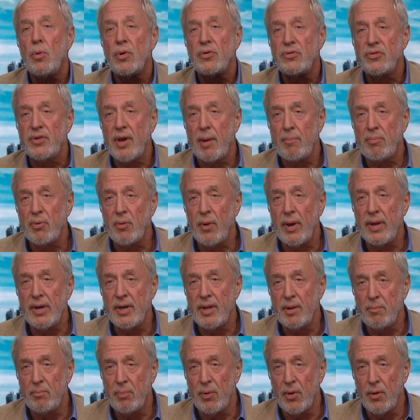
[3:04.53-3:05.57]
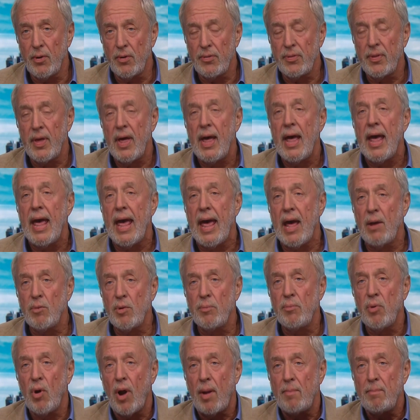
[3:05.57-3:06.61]
were separated at birth and were
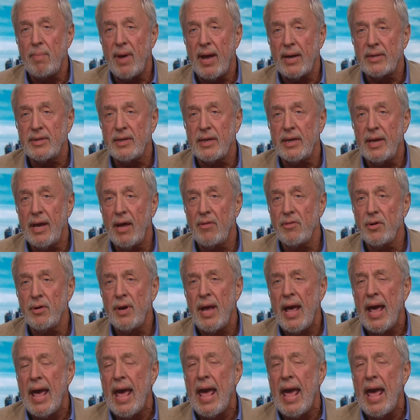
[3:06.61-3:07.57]
brought back together.